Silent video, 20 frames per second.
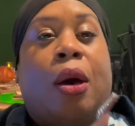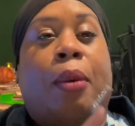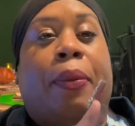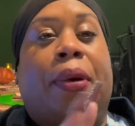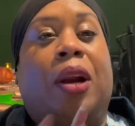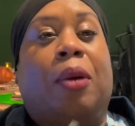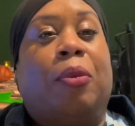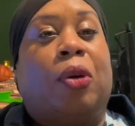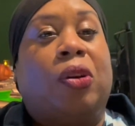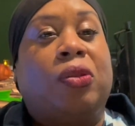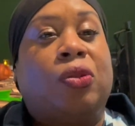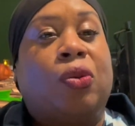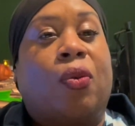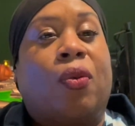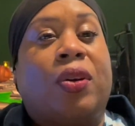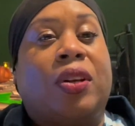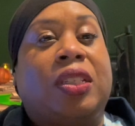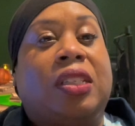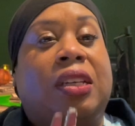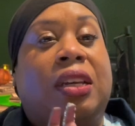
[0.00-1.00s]
but I'm also
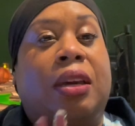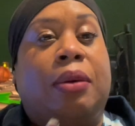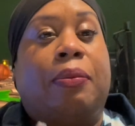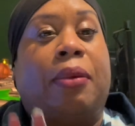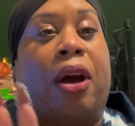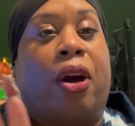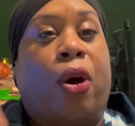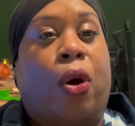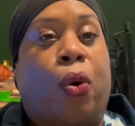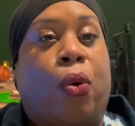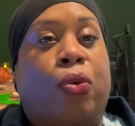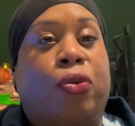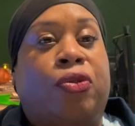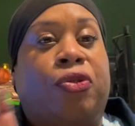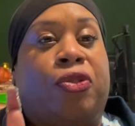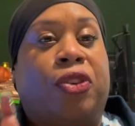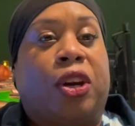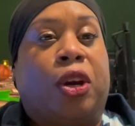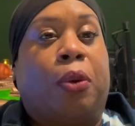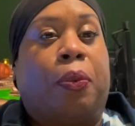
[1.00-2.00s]
going to get my own
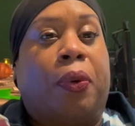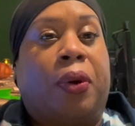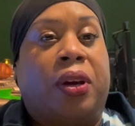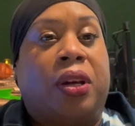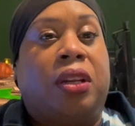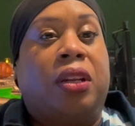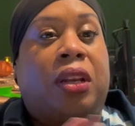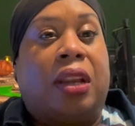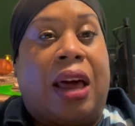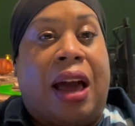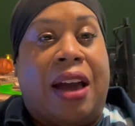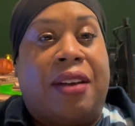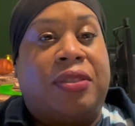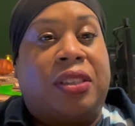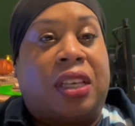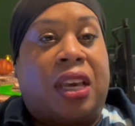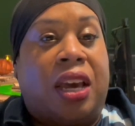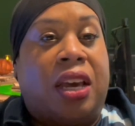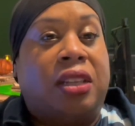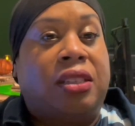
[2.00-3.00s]
fingerprint live
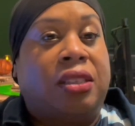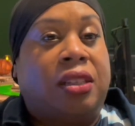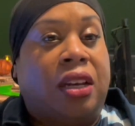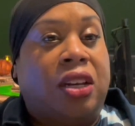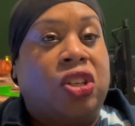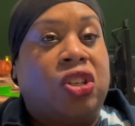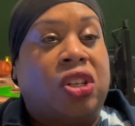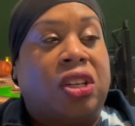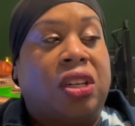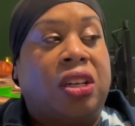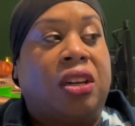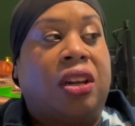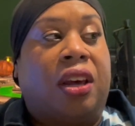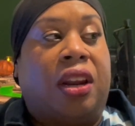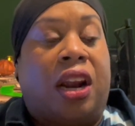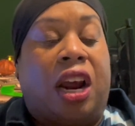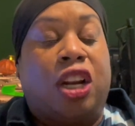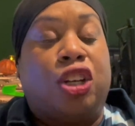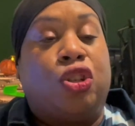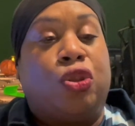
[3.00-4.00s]
scan station,
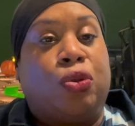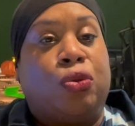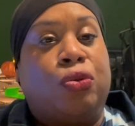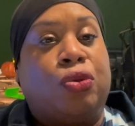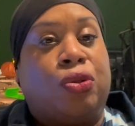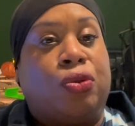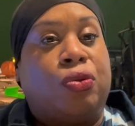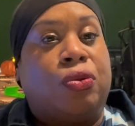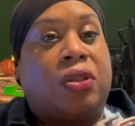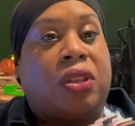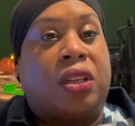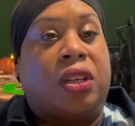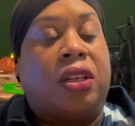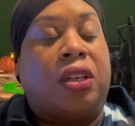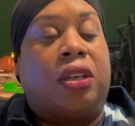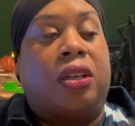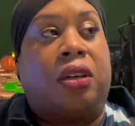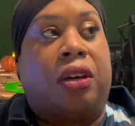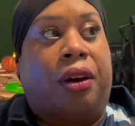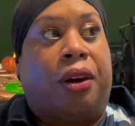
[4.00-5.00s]
and I do
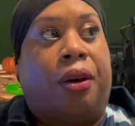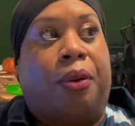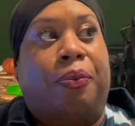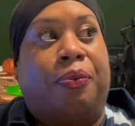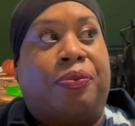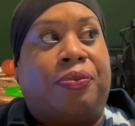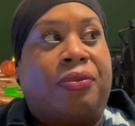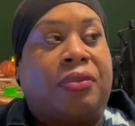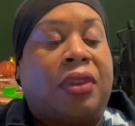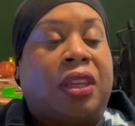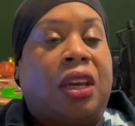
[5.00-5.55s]
the